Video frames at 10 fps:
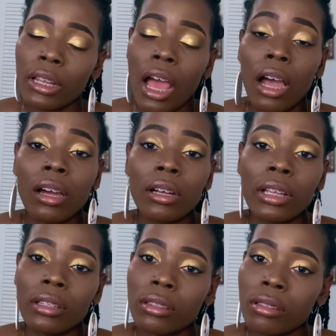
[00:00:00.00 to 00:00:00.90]
I
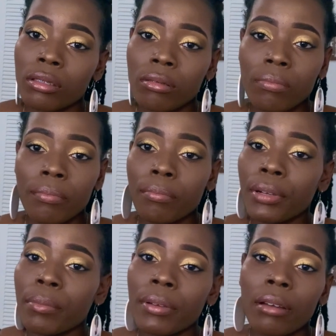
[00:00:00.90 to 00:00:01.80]
couldn't
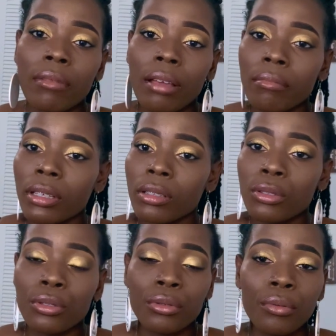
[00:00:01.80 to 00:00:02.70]
prepare my meal
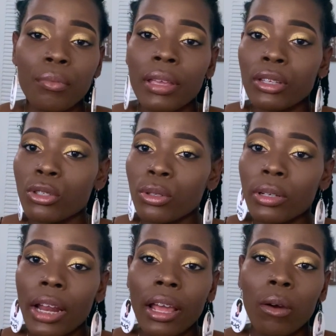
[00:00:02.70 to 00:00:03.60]
to make sure
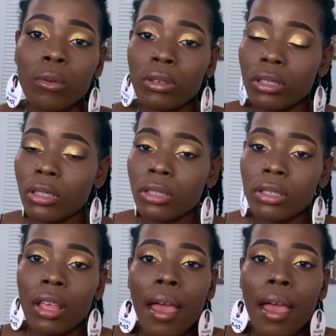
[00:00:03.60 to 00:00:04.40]
that I was